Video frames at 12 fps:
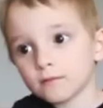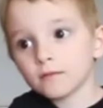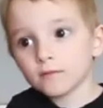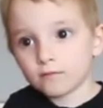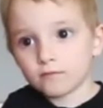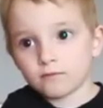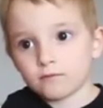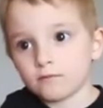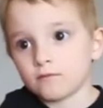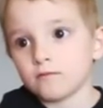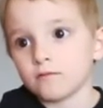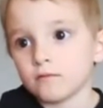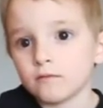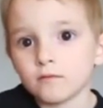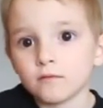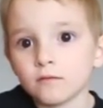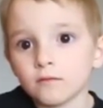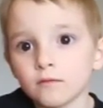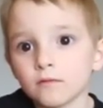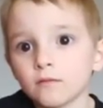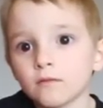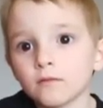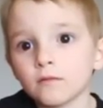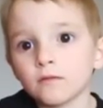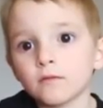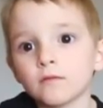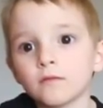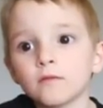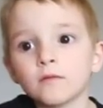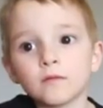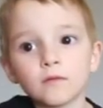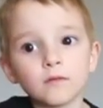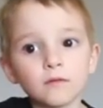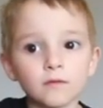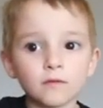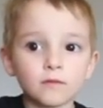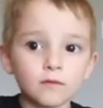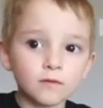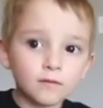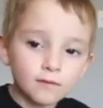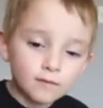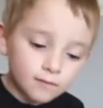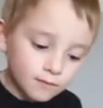This person isn't speaking.